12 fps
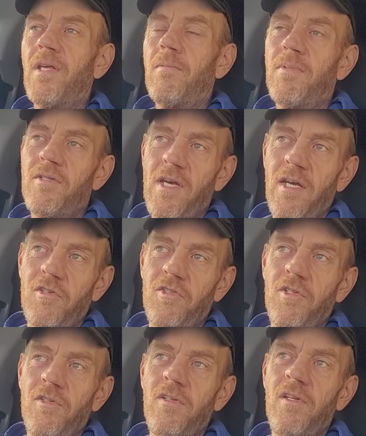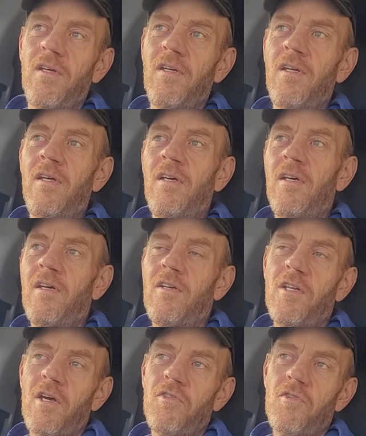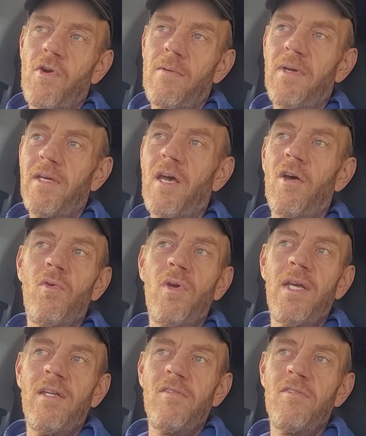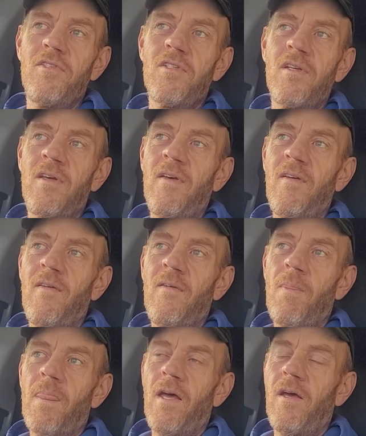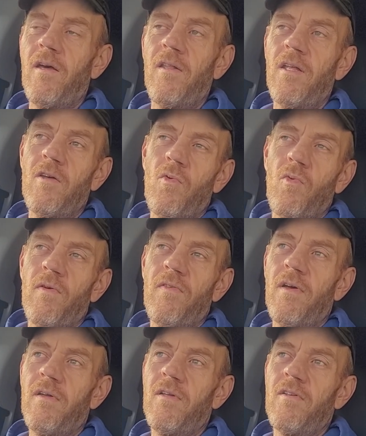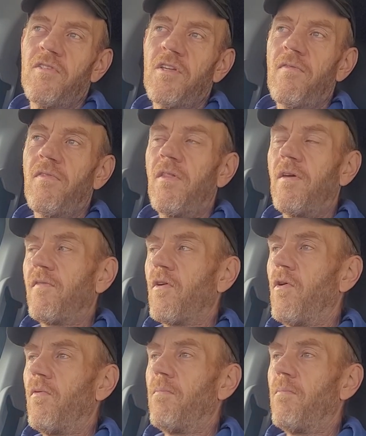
protection, you know, ceramic coatings, all other stuff that they've got,